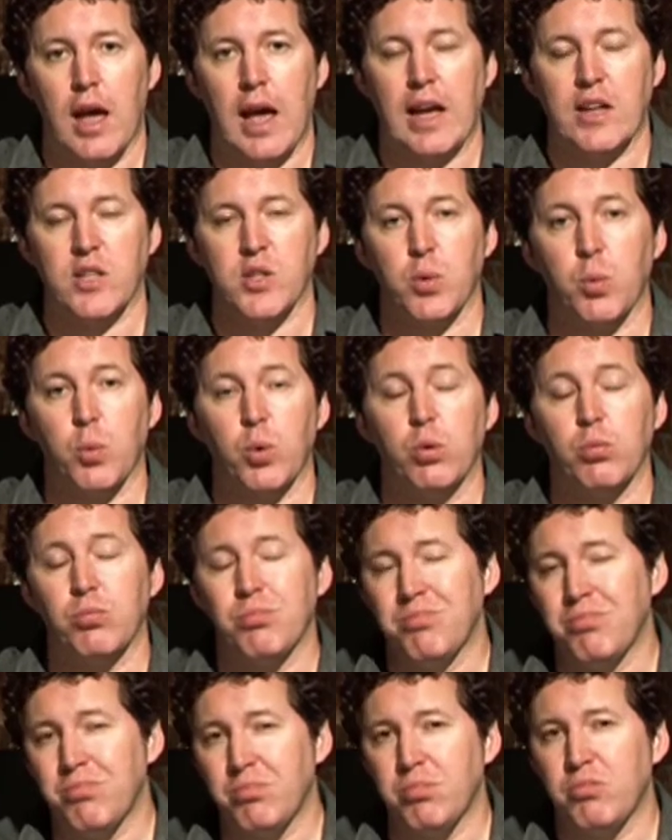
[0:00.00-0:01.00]
as it will
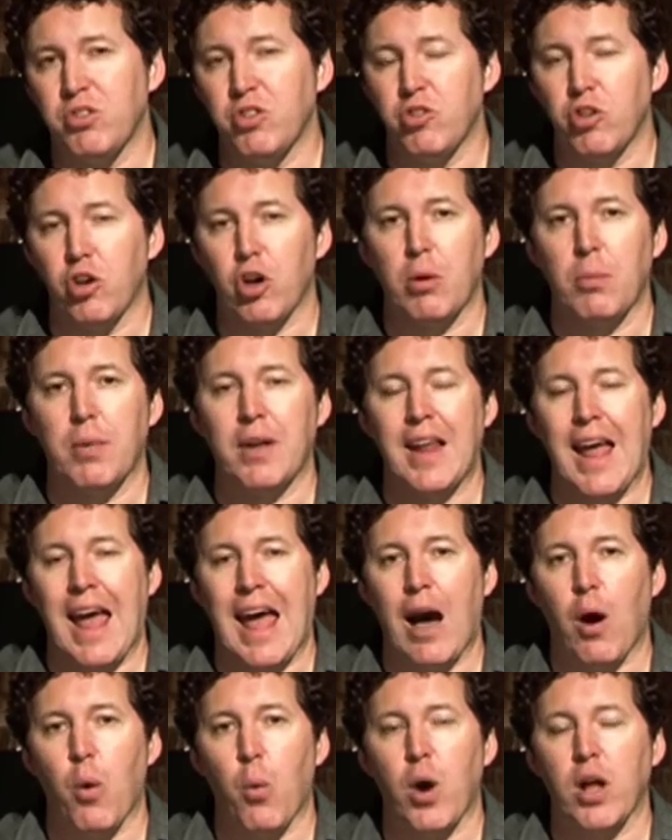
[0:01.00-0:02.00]
determine
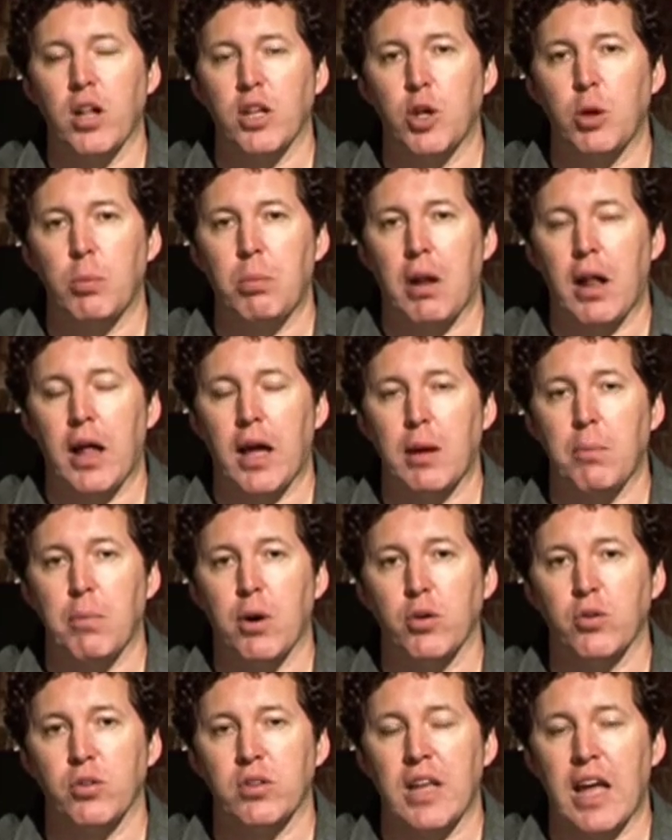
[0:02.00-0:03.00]
how well you play
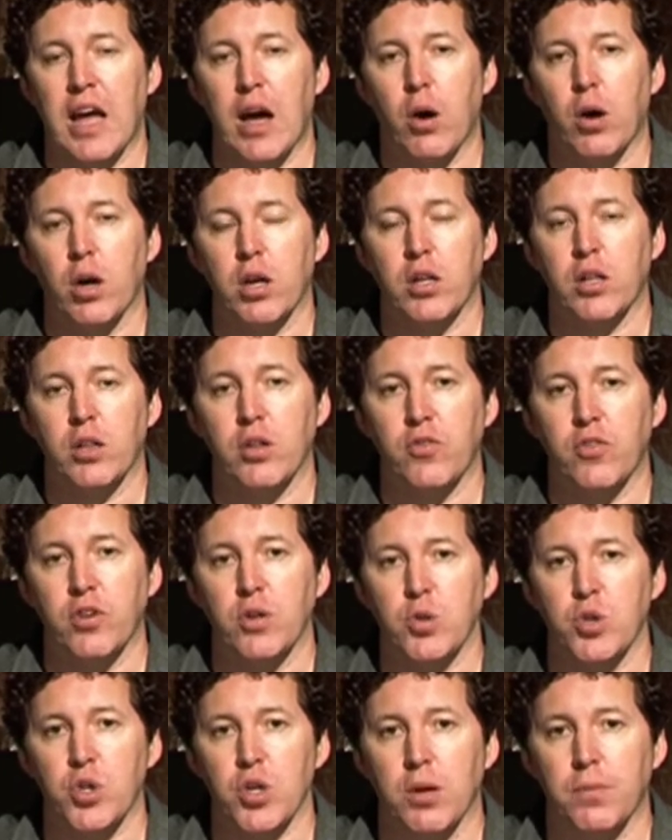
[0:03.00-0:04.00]
both now and in the
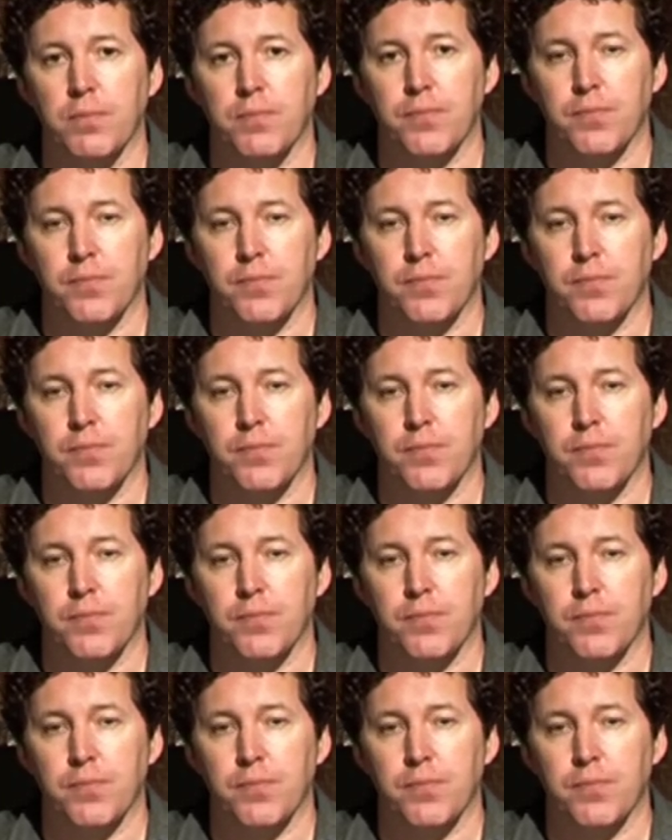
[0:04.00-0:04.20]
future.